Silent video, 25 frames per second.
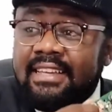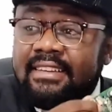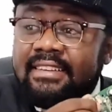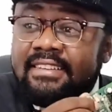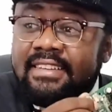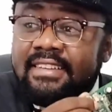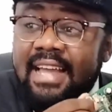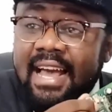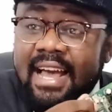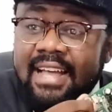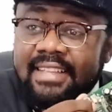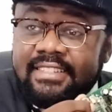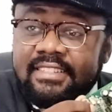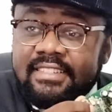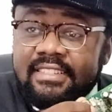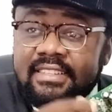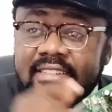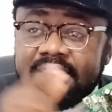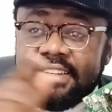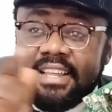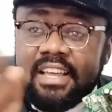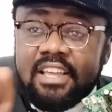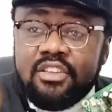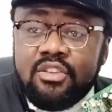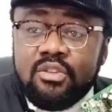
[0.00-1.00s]
that
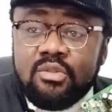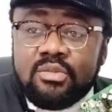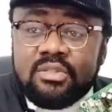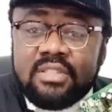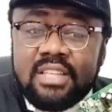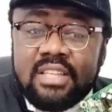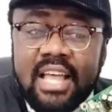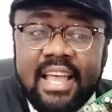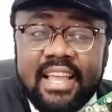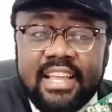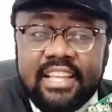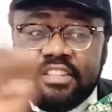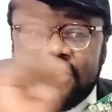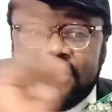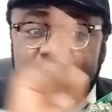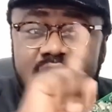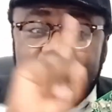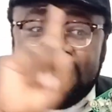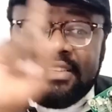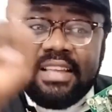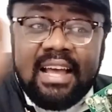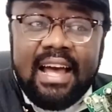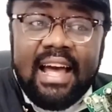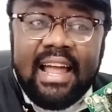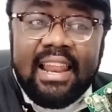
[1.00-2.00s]
the user is
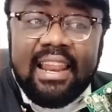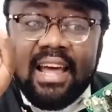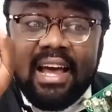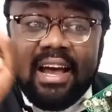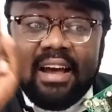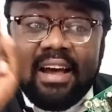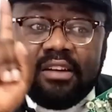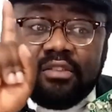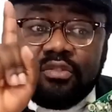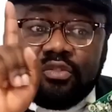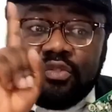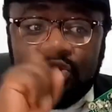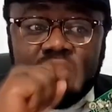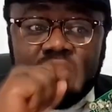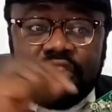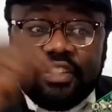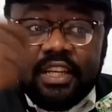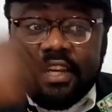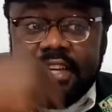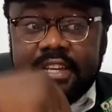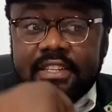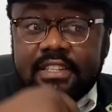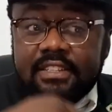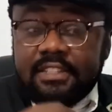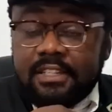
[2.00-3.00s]
not allowed to
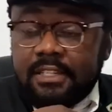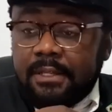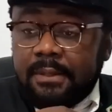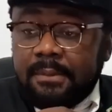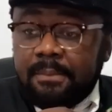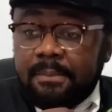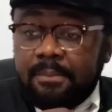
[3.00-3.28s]
change.